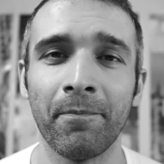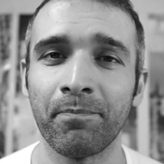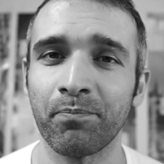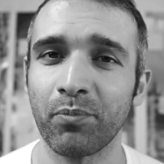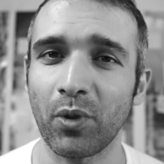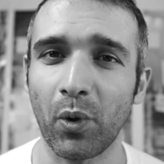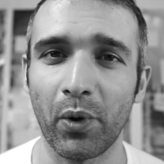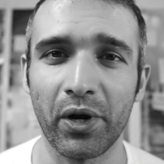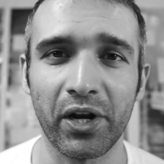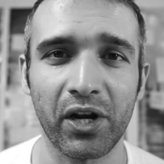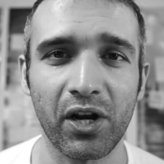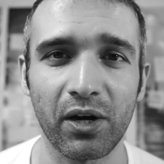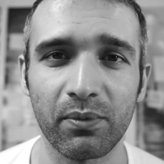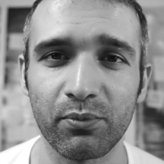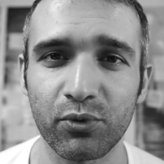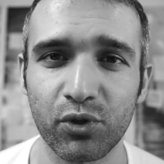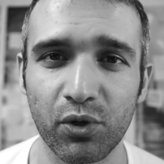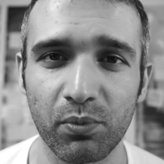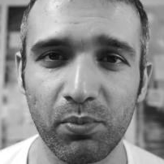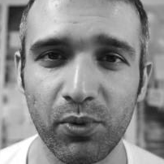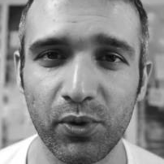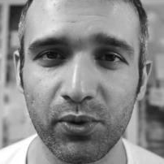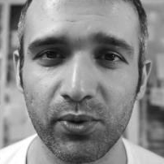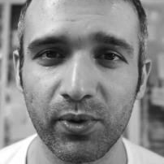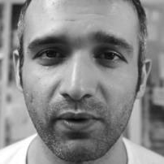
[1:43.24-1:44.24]
When it comes
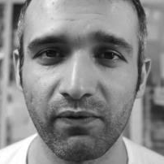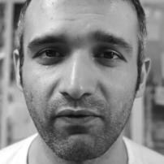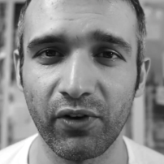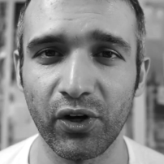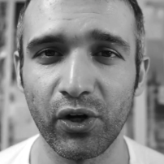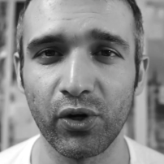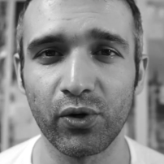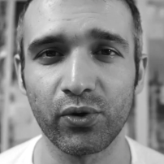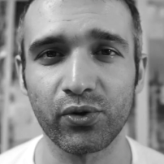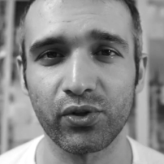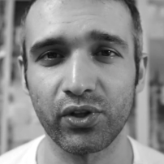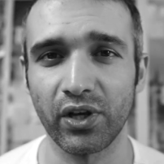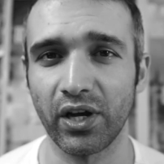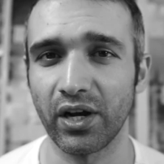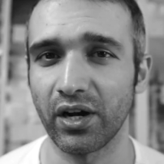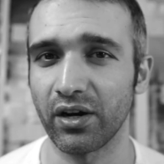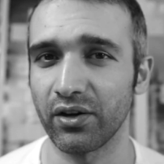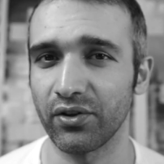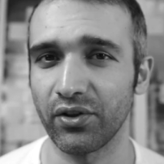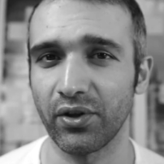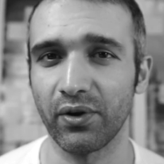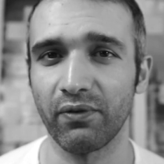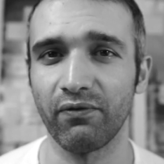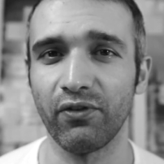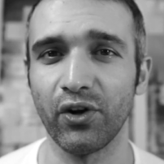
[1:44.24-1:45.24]
to music videos, their
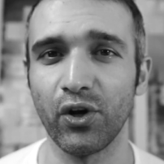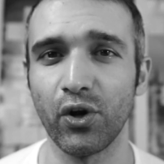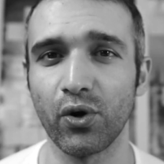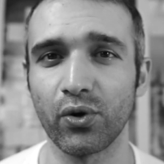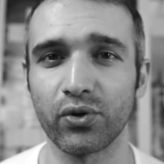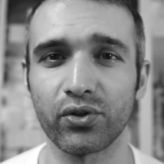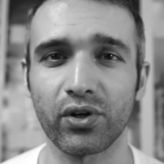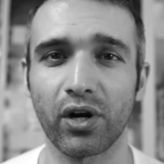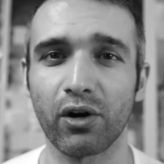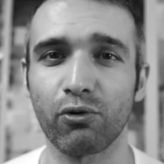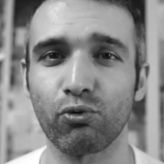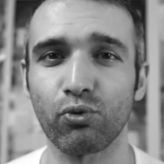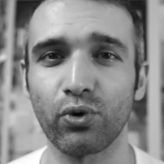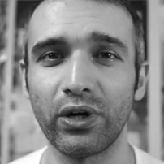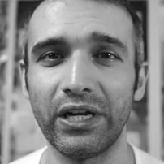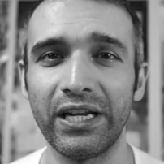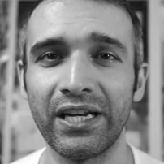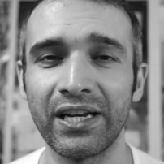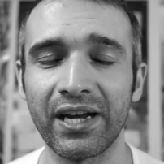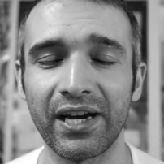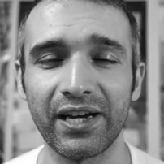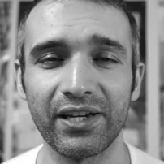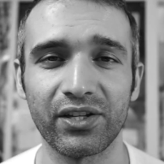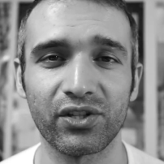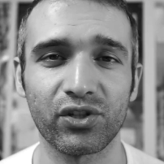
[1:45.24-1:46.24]
videos are really
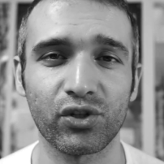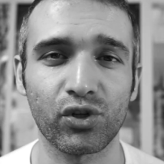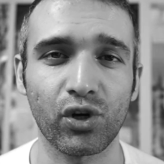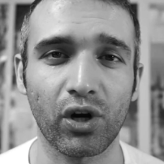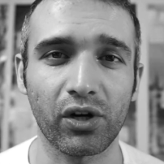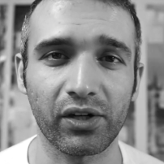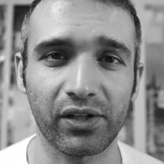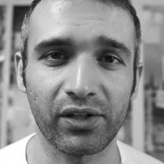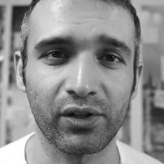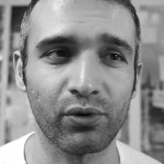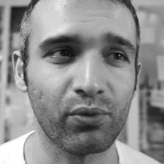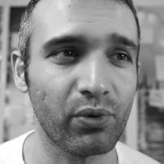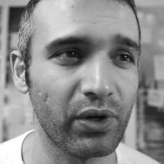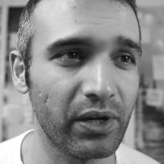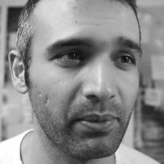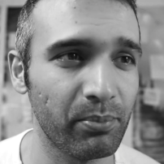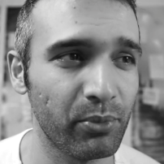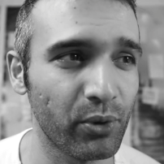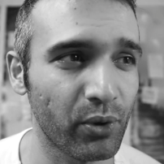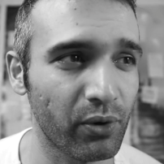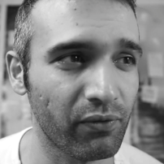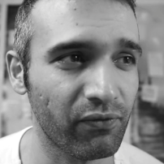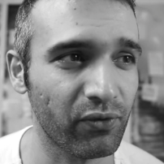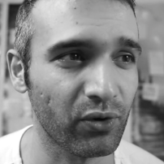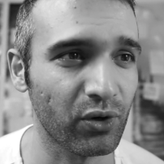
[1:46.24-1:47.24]
nice, shot in really
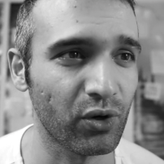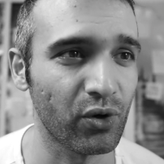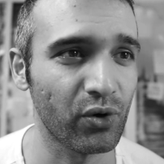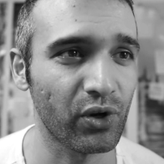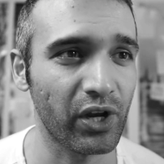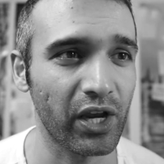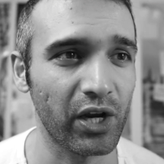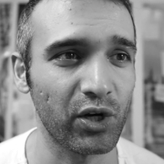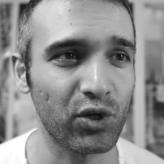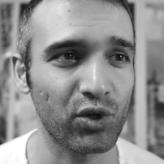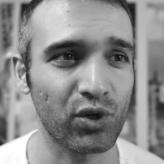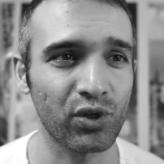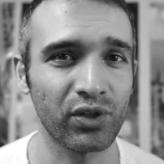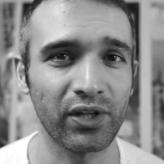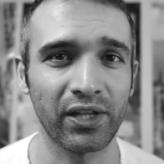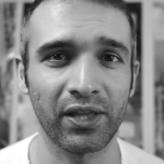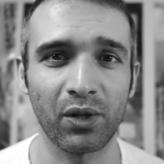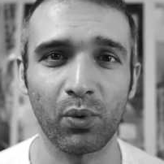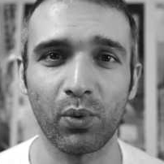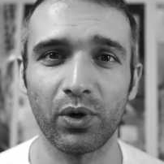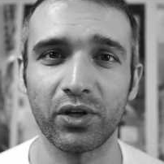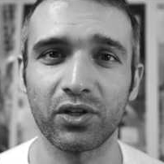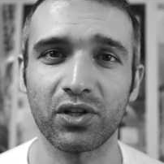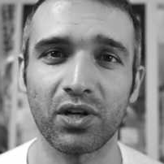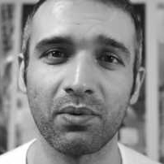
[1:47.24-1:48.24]
beautiful location, and
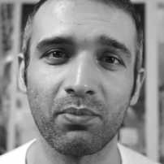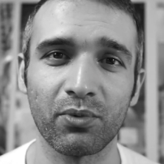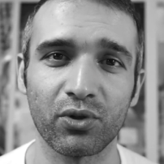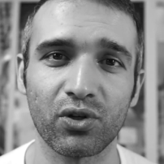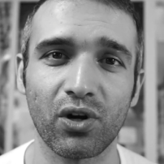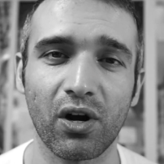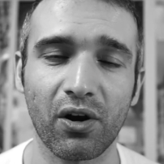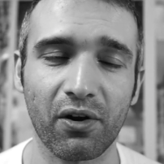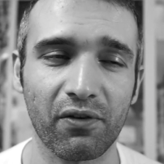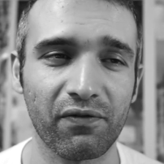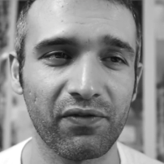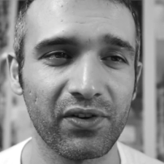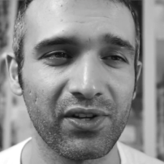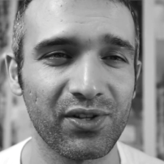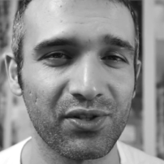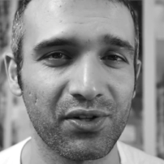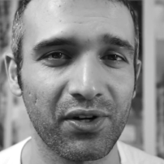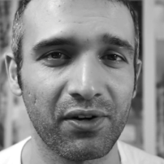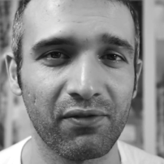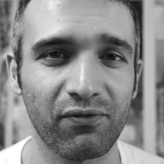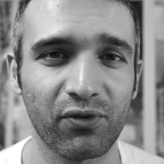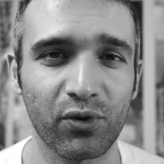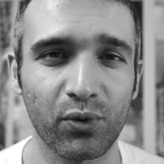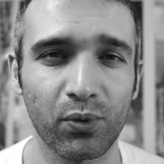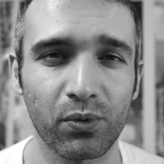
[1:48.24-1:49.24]
the way cinematography is
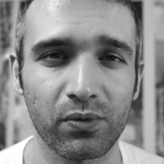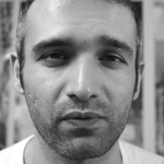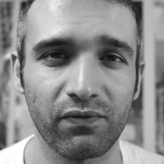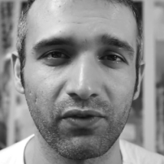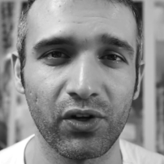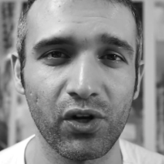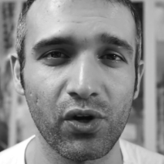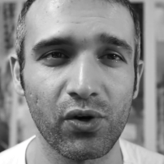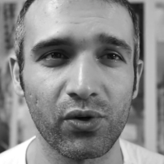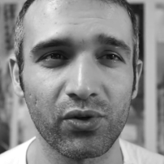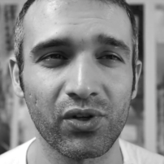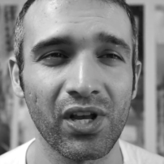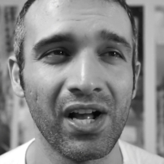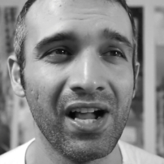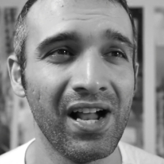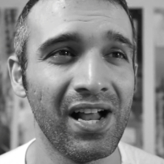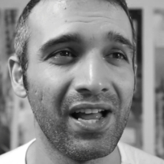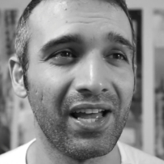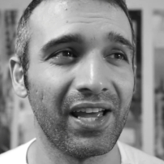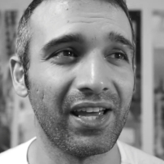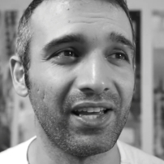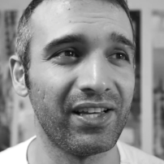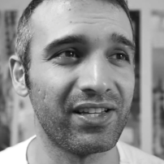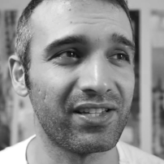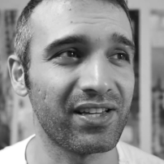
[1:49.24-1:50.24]
done for those videos
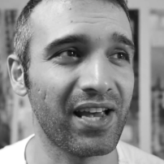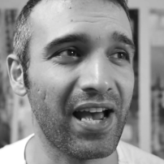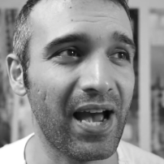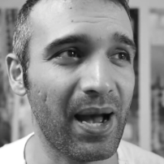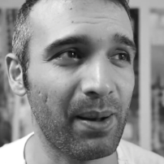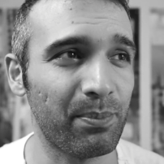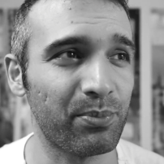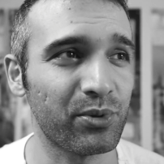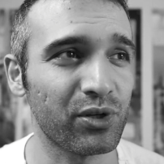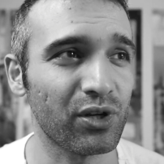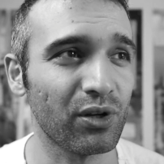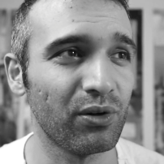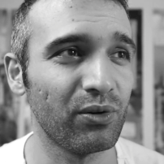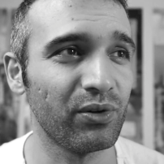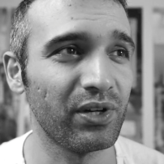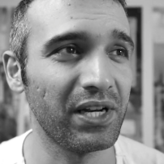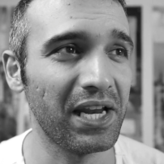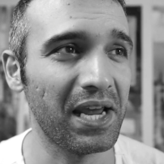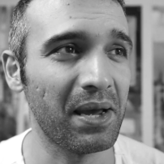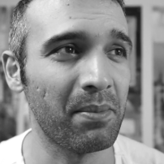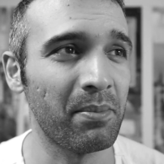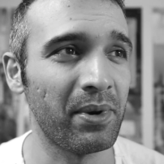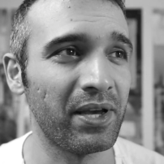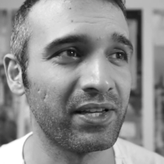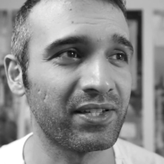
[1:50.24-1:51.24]
is
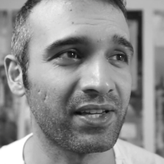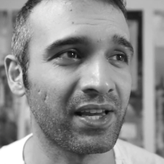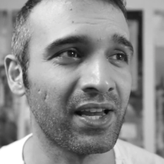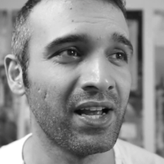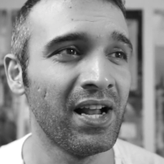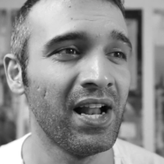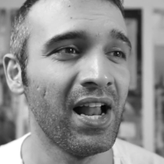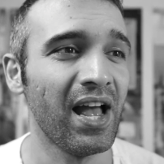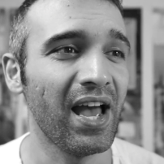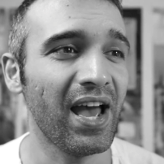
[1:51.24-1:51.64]
absolutely amazing.